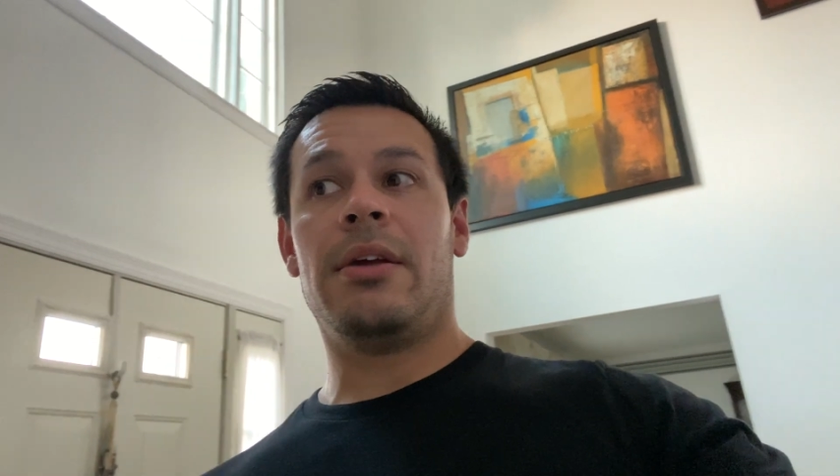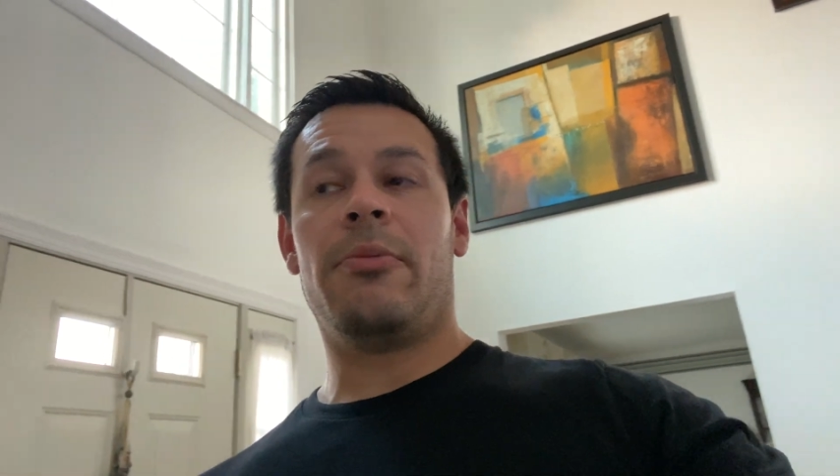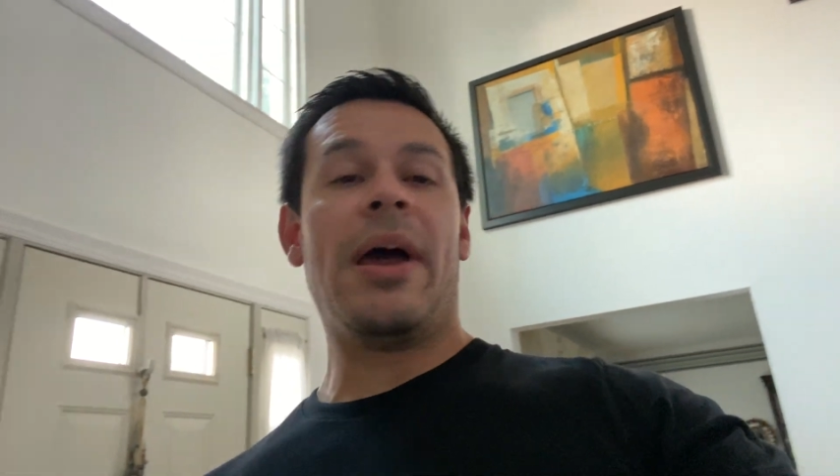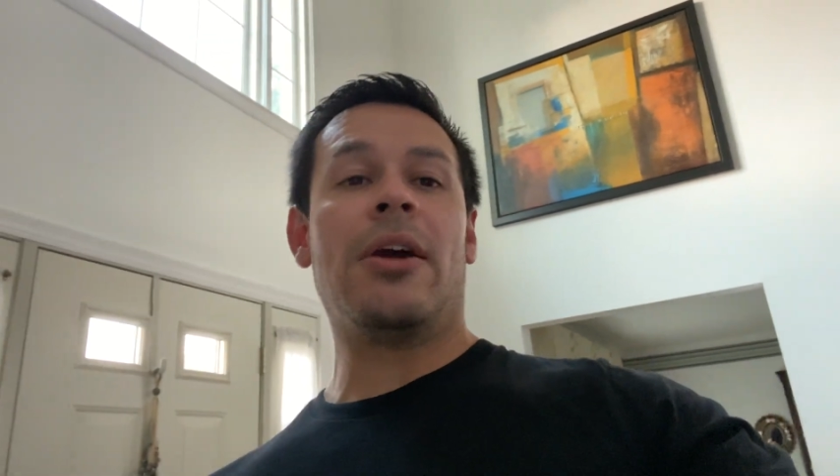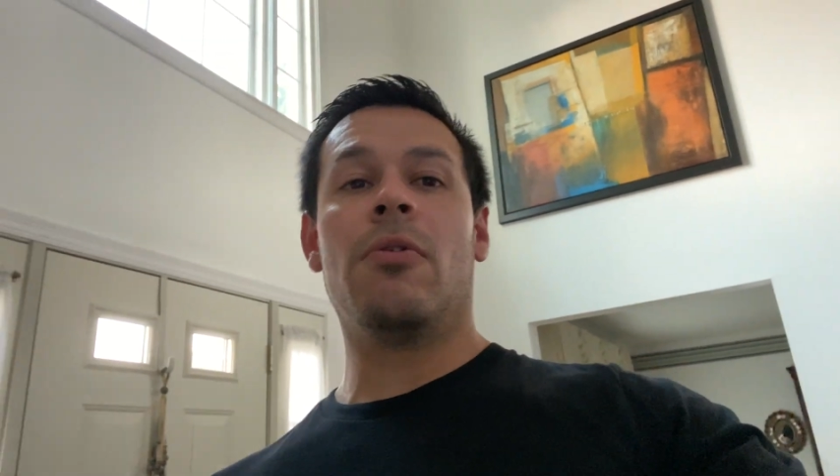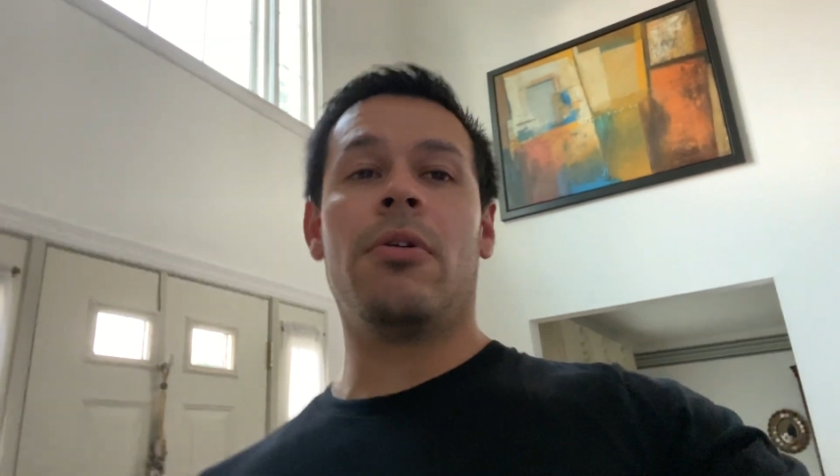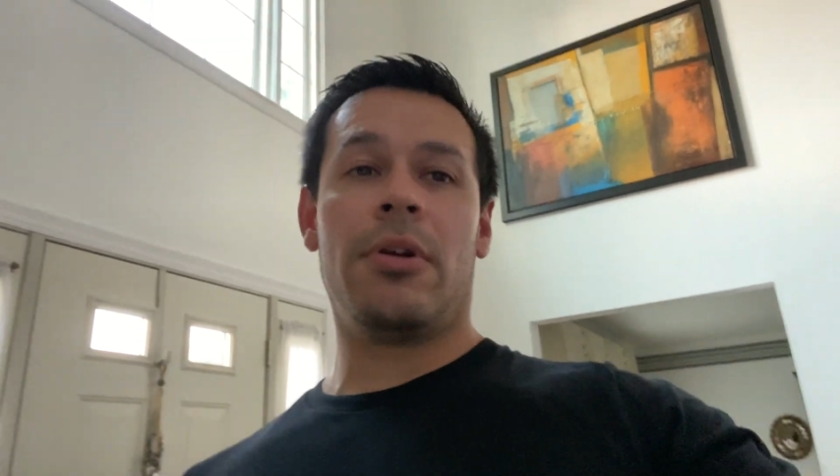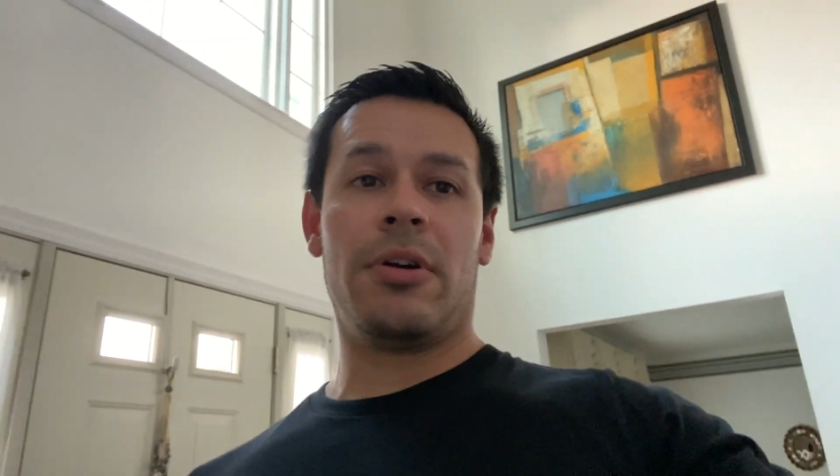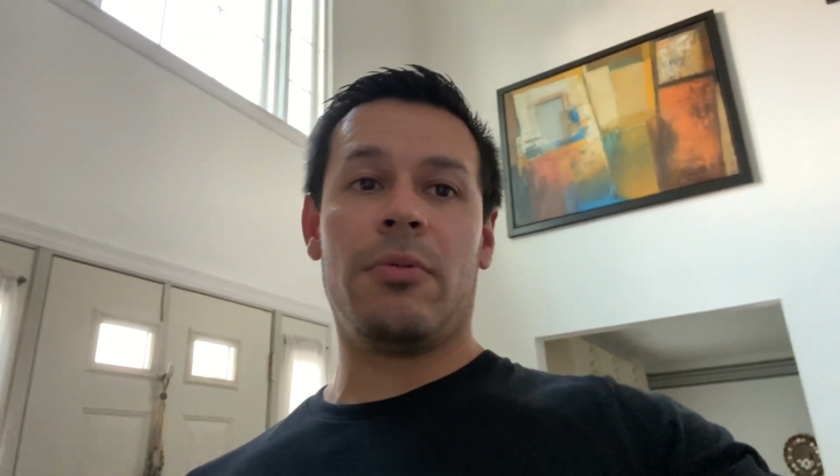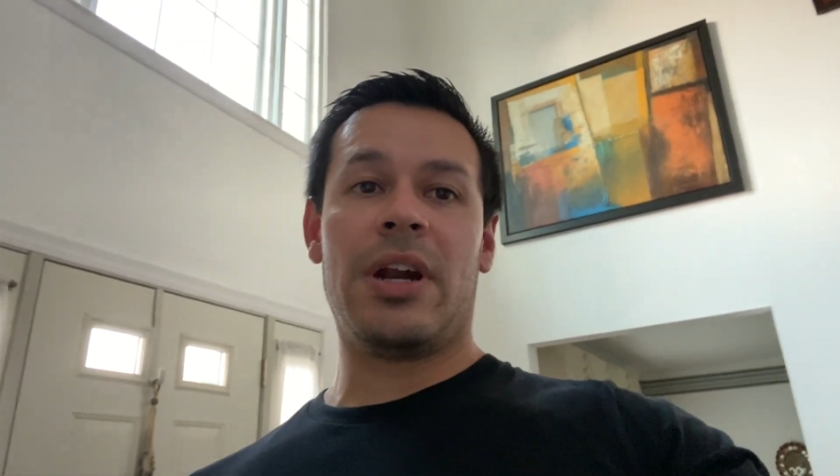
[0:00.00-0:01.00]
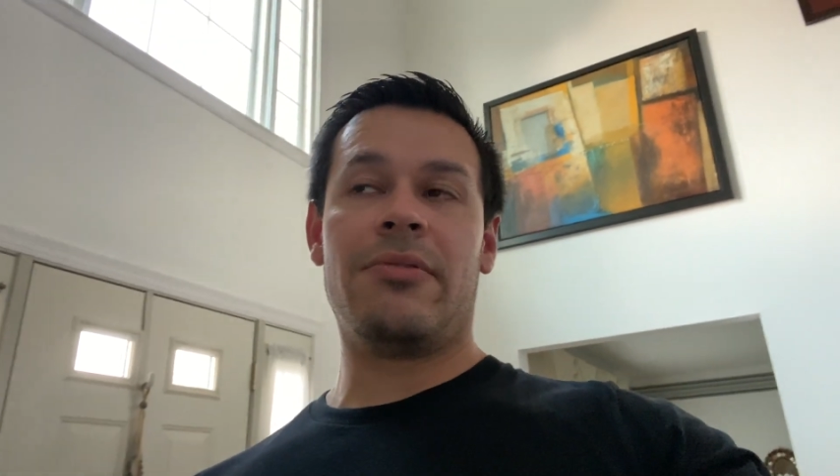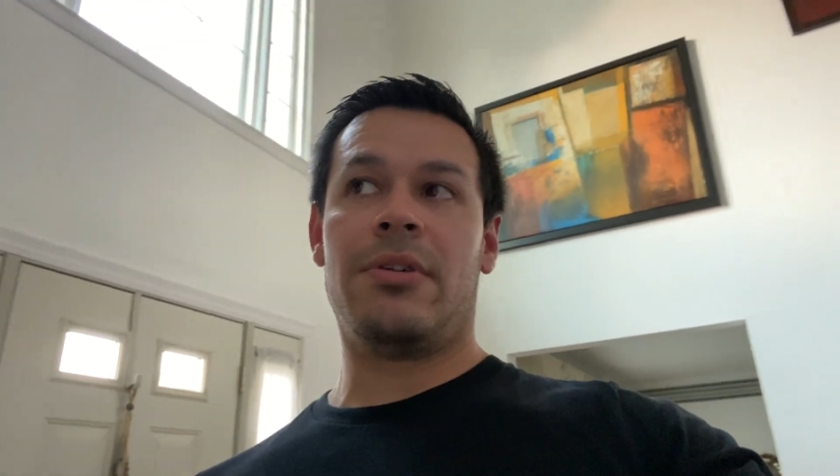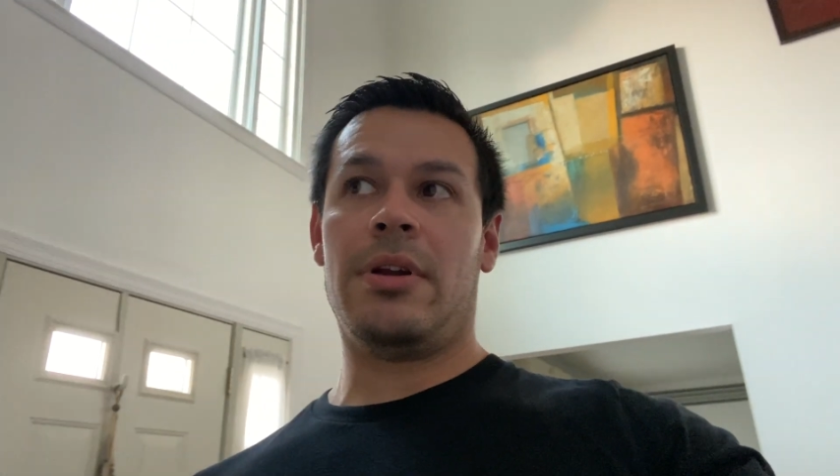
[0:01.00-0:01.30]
they were back ordered or whatever,